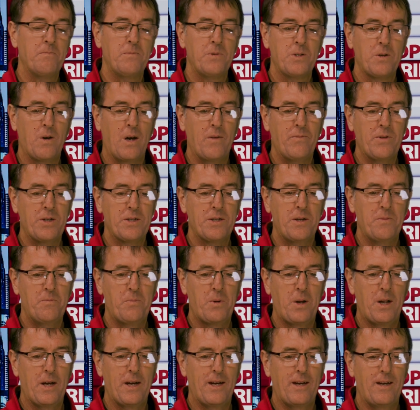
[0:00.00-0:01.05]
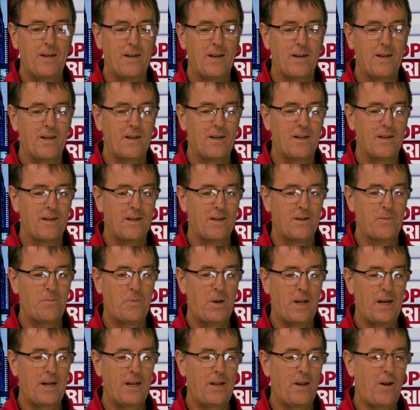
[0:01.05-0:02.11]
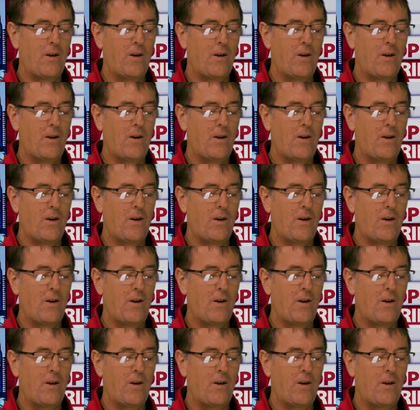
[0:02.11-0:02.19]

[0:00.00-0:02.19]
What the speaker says: So I haven't seen him play